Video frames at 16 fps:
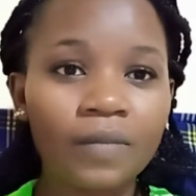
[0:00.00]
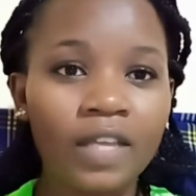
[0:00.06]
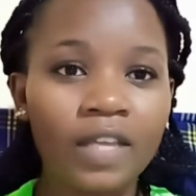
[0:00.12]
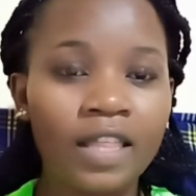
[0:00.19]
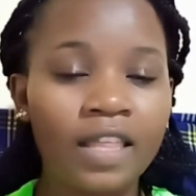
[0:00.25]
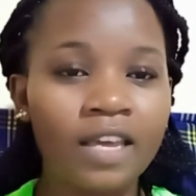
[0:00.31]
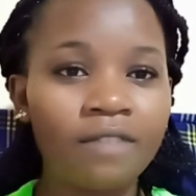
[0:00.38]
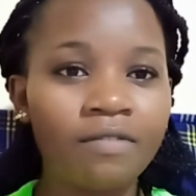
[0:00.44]

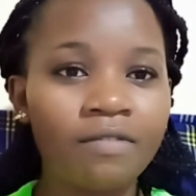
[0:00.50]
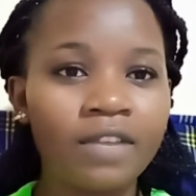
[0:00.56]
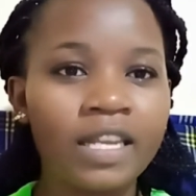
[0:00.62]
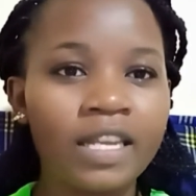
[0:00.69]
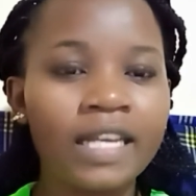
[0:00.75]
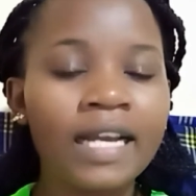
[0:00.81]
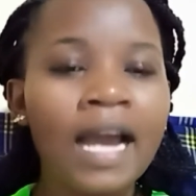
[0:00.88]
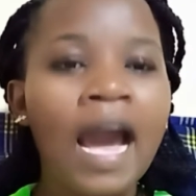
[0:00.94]
in the
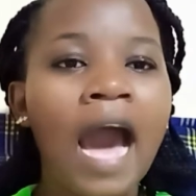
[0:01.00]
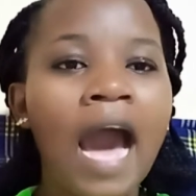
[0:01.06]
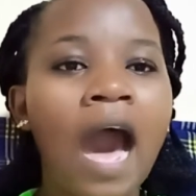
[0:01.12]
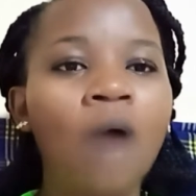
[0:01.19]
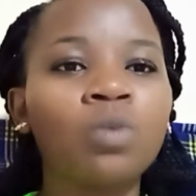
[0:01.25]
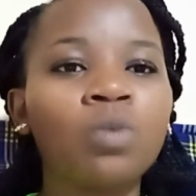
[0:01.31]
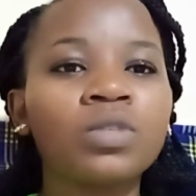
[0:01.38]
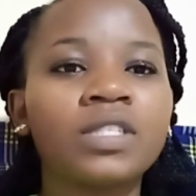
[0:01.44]
evening
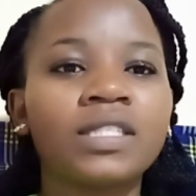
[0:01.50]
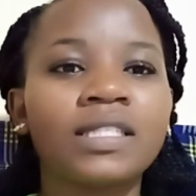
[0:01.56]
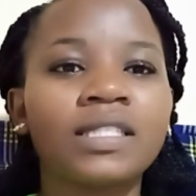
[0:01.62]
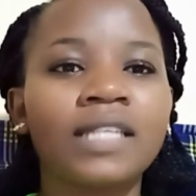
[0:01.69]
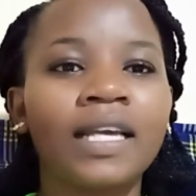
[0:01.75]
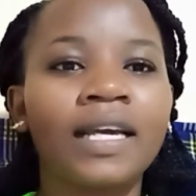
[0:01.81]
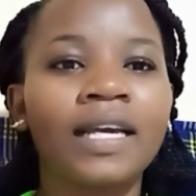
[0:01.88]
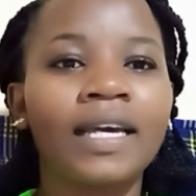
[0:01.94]
i won't
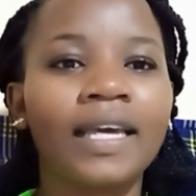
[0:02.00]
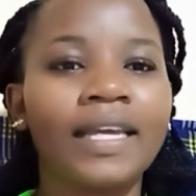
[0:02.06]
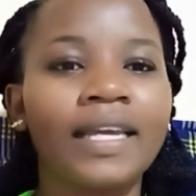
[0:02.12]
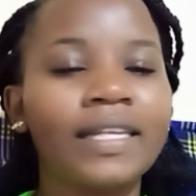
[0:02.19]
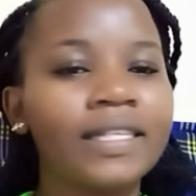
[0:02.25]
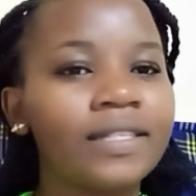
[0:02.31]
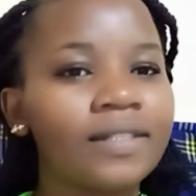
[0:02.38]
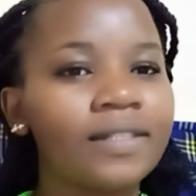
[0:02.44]
take
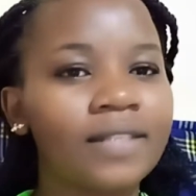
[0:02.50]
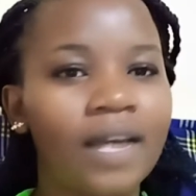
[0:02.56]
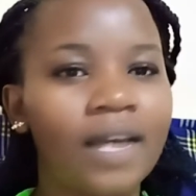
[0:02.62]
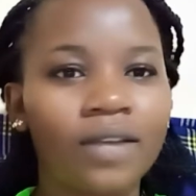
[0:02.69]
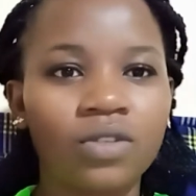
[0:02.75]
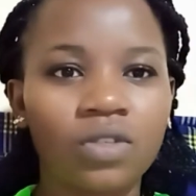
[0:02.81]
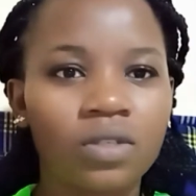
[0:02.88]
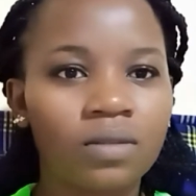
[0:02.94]
any
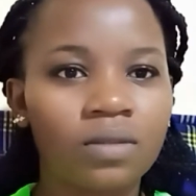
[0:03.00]
starch